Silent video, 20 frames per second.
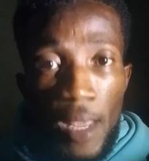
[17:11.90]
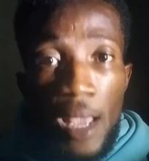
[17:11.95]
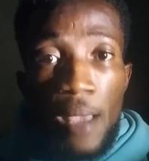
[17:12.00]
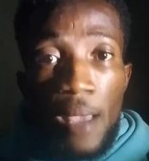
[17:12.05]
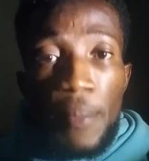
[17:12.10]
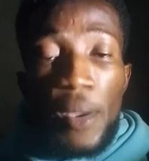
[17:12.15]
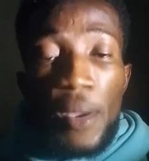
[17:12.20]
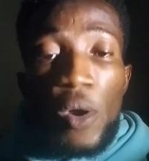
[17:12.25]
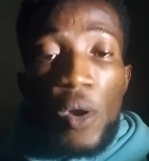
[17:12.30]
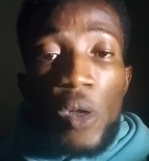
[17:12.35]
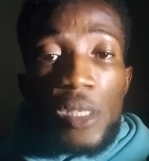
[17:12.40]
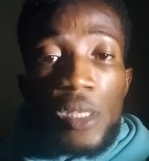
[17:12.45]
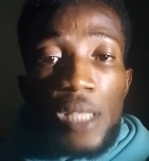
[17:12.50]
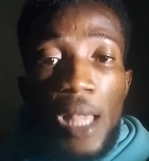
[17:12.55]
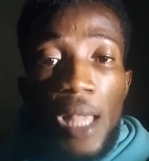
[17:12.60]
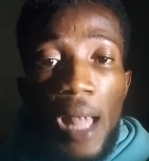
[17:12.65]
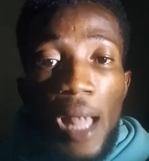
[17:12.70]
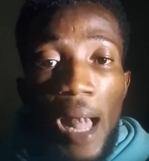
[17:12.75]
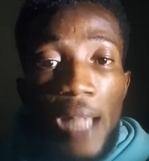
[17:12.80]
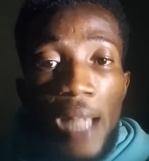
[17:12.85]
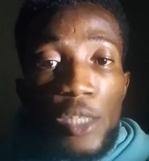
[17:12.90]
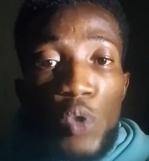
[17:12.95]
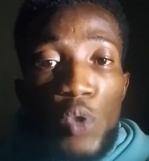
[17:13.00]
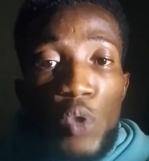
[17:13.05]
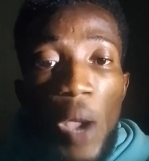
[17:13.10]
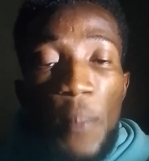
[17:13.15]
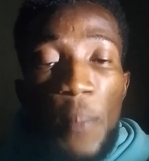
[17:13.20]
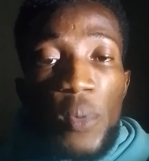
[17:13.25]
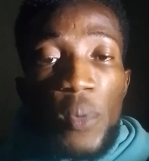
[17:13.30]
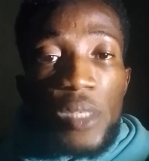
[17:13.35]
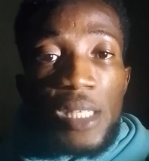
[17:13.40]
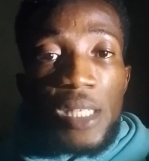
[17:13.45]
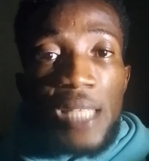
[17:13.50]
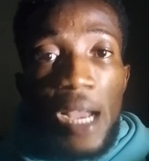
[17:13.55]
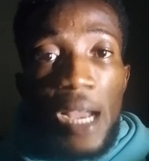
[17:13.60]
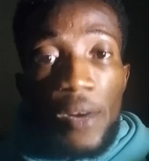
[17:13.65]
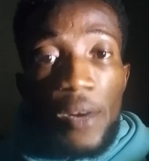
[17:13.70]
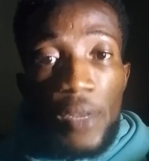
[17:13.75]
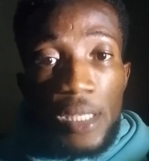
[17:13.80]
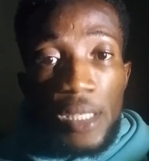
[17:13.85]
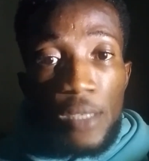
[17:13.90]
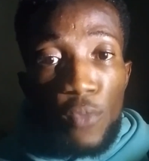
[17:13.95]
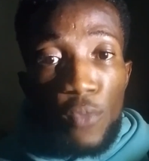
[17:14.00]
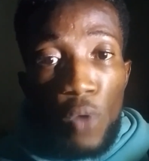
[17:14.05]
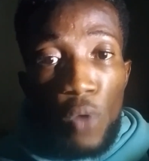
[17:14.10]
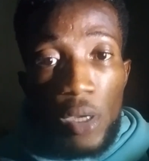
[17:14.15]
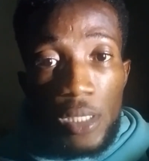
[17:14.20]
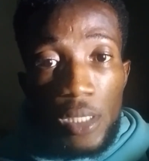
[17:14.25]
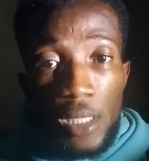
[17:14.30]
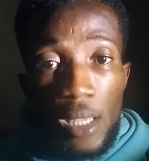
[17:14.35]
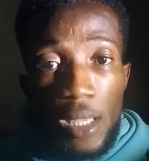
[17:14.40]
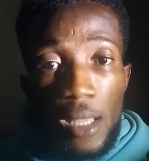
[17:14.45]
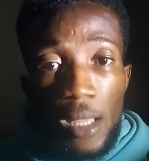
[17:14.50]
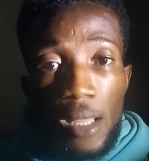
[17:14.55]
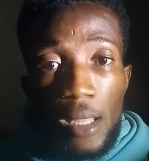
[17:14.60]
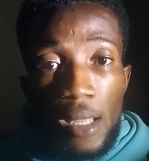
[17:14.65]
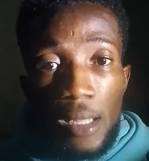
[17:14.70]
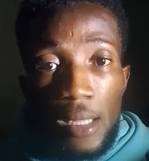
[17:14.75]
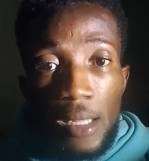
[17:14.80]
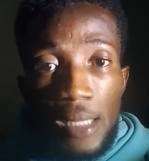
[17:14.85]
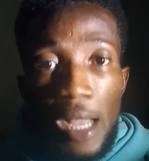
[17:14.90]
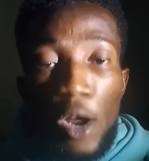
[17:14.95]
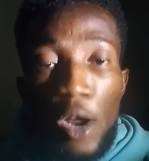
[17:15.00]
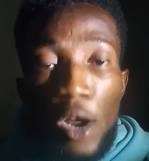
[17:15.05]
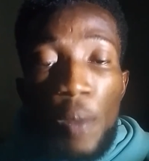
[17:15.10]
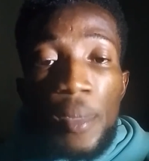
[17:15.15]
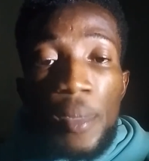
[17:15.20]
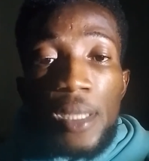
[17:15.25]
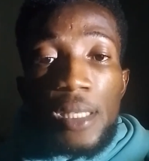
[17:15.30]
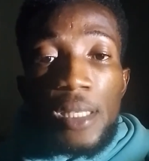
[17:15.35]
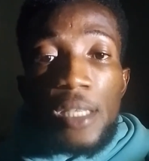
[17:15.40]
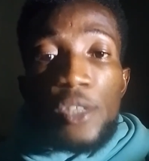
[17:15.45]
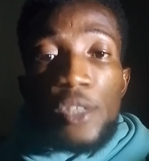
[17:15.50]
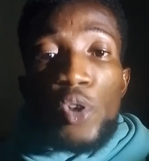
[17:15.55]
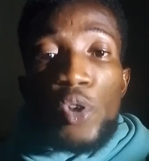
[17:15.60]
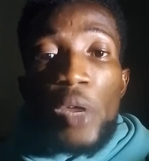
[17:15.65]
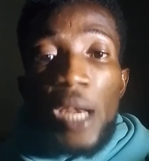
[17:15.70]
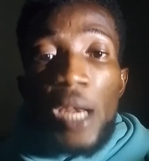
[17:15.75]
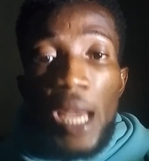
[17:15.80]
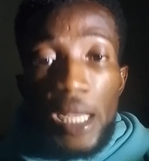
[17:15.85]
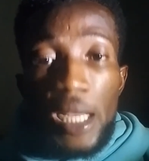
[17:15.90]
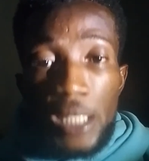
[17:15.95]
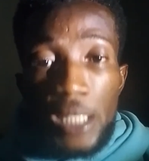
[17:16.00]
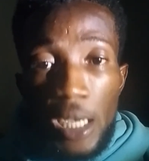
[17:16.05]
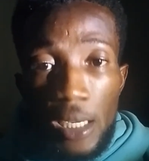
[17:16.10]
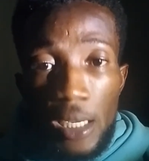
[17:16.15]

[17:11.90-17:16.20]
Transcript: Because as you are posting their creative works, their community is growing larger